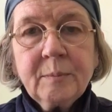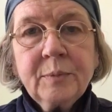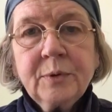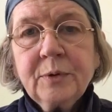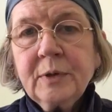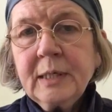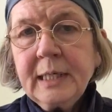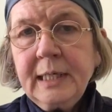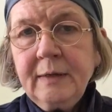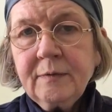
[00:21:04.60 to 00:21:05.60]
poorer
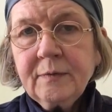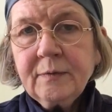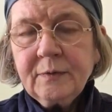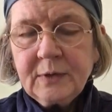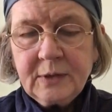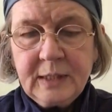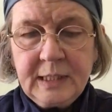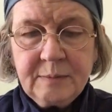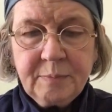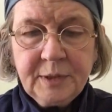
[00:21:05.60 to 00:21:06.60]
even than
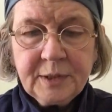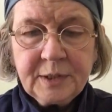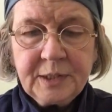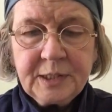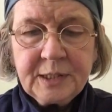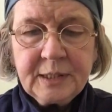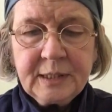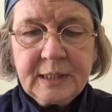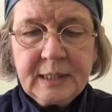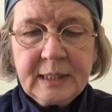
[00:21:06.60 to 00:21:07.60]
these birds,
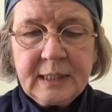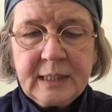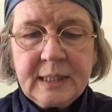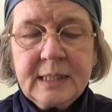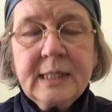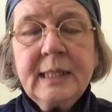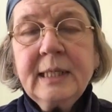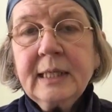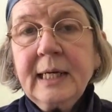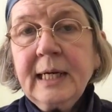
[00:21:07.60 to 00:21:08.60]

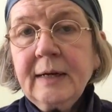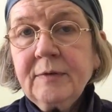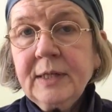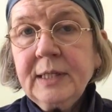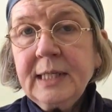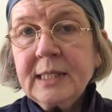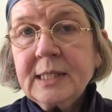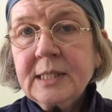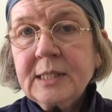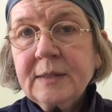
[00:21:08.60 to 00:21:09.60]
seeing they have their
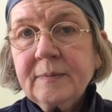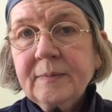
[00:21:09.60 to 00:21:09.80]
nests?